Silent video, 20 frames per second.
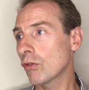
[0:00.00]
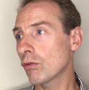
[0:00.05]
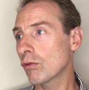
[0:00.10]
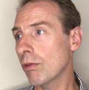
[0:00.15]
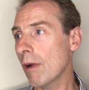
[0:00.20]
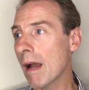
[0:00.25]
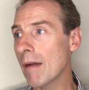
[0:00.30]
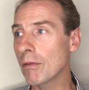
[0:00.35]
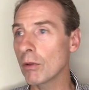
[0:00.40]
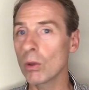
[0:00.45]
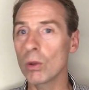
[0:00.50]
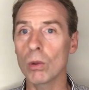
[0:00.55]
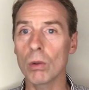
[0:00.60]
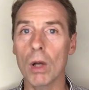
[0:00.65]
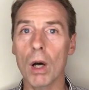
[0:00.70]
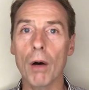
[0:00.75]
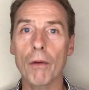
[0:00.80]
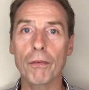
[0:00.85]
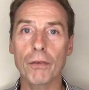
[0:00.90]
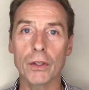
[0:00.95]

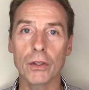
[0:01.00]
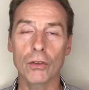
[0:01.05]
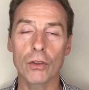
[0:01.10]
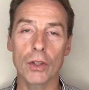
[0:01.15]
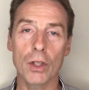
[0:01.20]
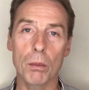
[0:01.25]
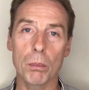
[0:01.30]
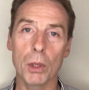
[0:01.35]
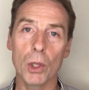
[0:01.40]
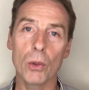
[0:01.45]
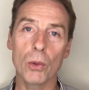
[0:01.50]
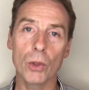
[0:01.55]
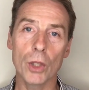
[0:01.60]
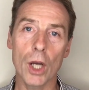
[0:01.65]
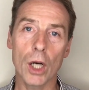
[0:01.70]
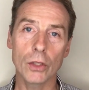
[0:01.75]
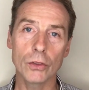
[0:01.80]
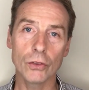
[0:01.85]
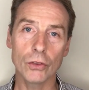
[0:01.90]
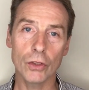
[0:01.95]
travel off into the blue
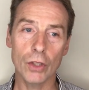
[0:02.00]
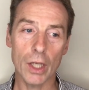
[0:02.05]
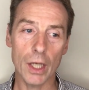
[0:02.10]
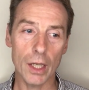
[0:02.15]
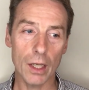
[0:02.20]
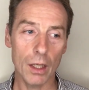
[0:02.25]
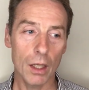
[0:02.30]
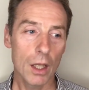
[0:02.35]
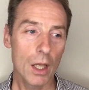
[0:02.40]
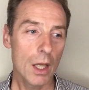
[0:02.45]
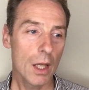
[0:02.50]
yonder.